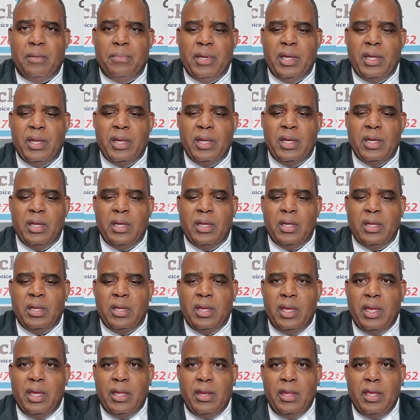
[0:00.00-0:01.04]
bit,
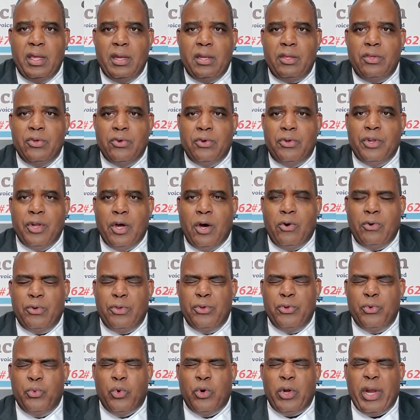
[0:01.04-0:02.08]
you'll know.
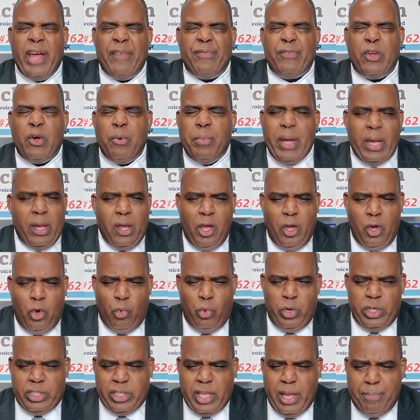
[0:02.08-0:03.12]
You won't have to go back.
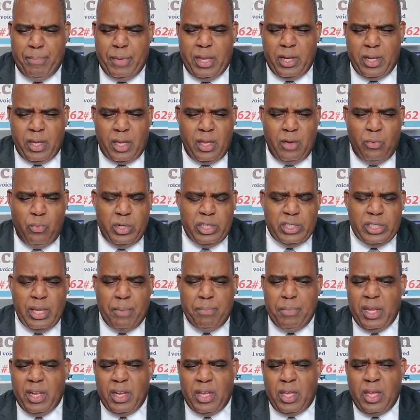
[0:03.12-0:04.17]
What does that mean again? What does that
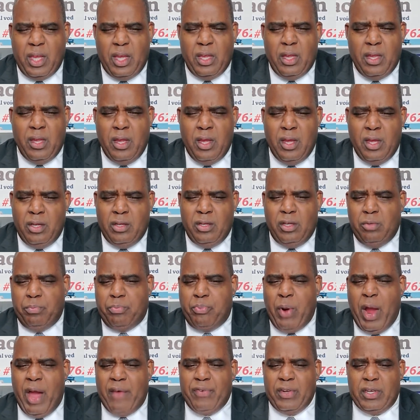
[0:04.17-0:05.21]
mean again?
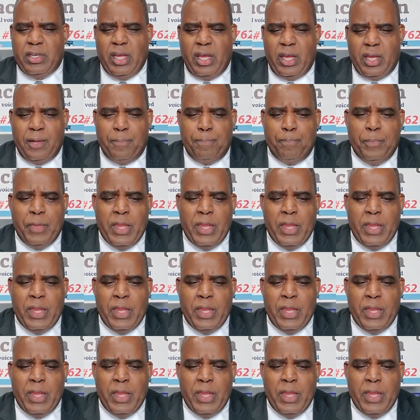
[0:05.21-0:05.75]
Profit taking.